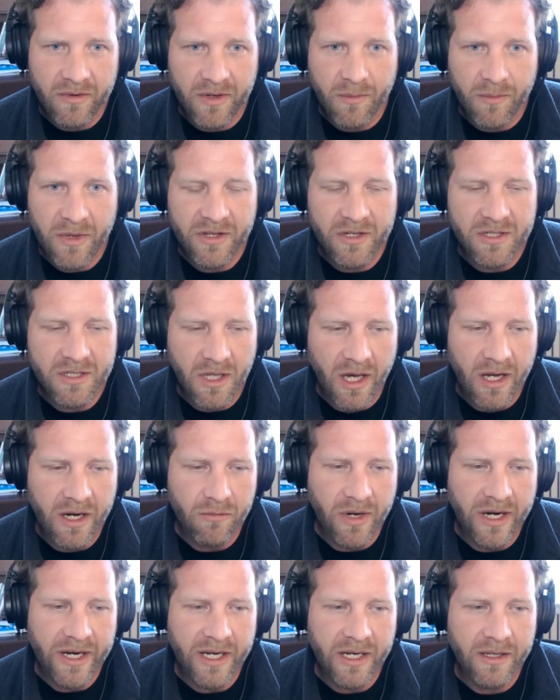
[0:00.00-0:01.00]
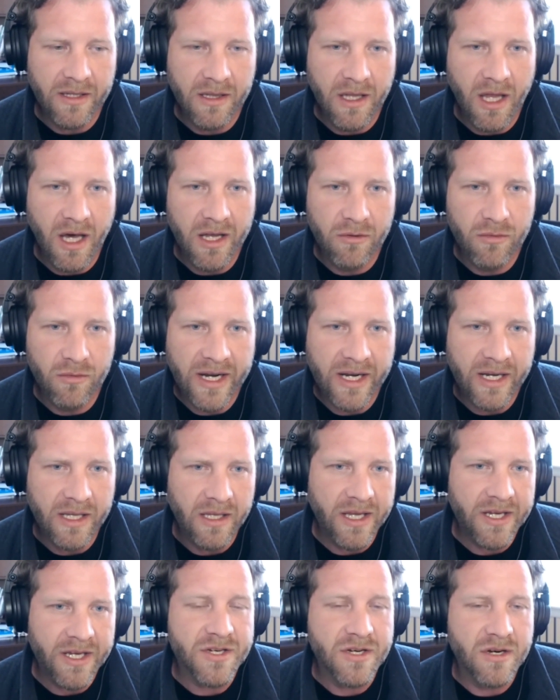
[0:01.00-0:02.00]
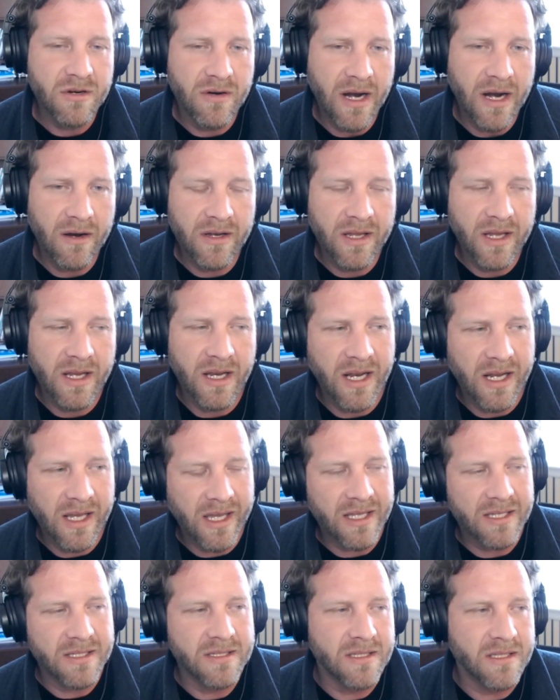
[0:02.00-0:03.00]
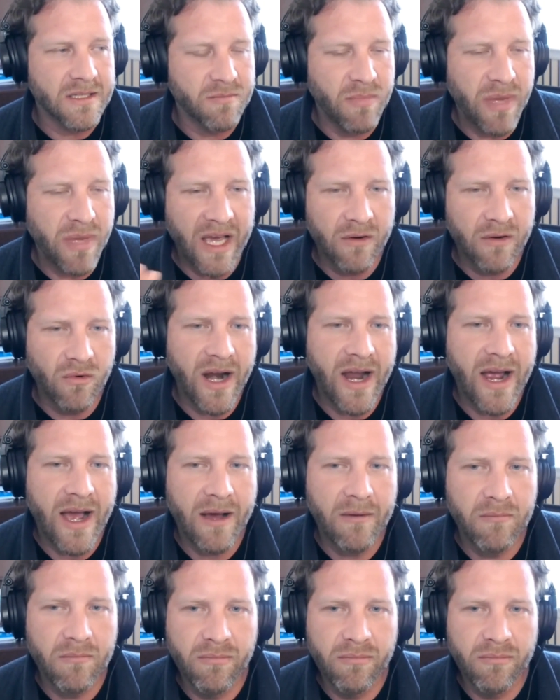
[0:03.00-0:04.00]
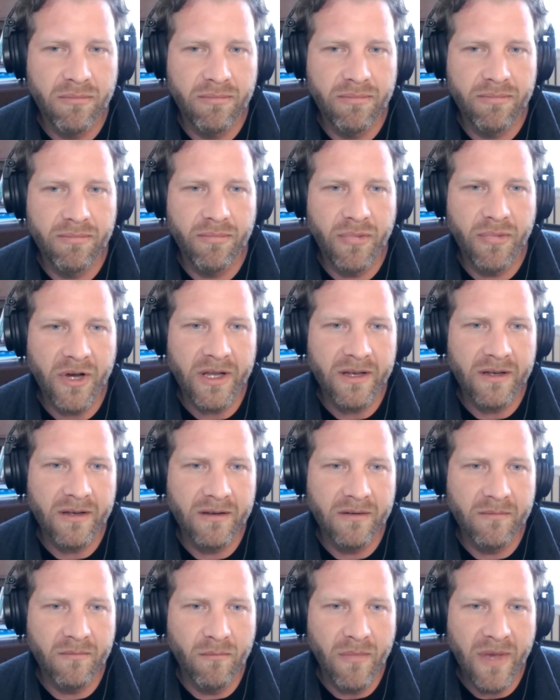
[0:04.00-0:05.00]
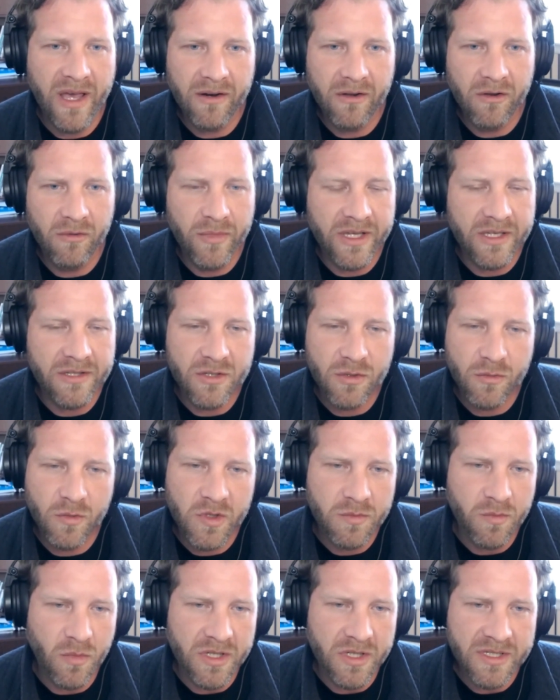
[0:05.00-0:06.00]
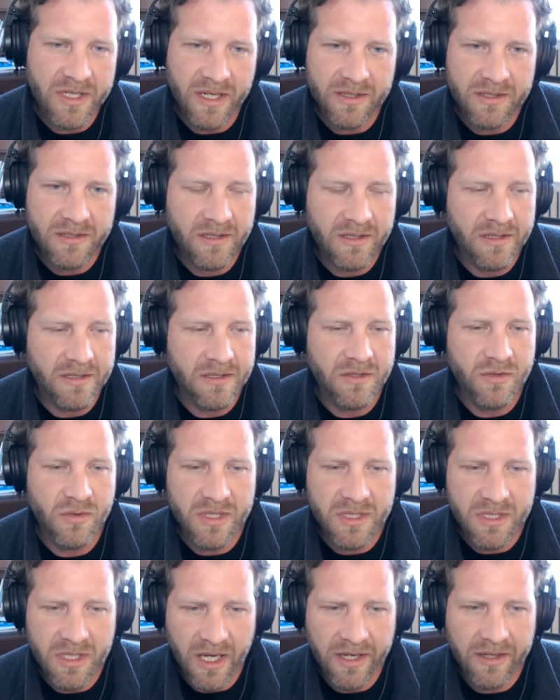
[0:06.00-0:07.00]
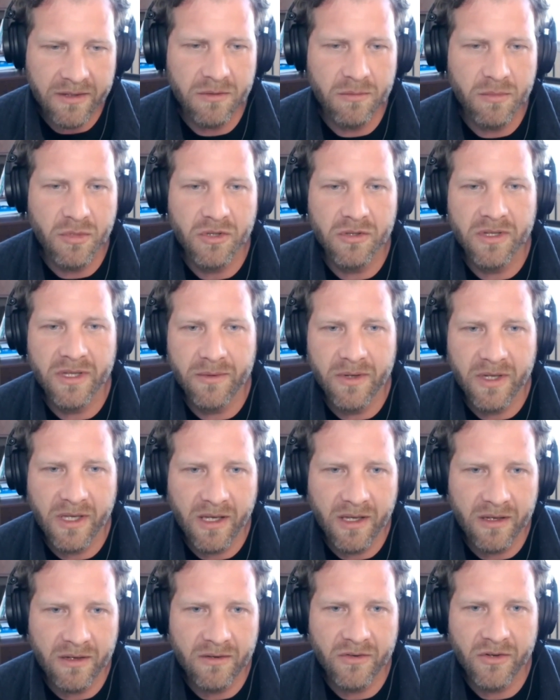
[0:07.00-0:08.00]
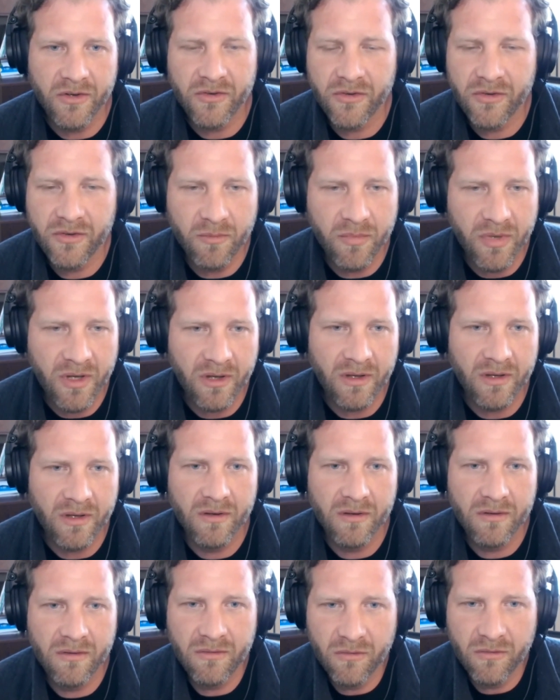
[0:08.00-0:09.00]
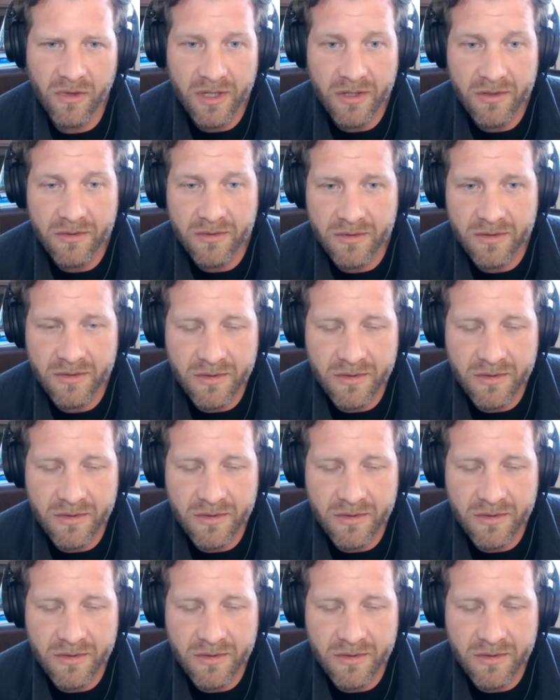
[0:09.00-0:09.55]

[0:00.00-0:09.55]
I mean, there's a lot of regulation around it, and it gets this bad rap, but metal makes so much more sense because it's recyclable and it can just be reused.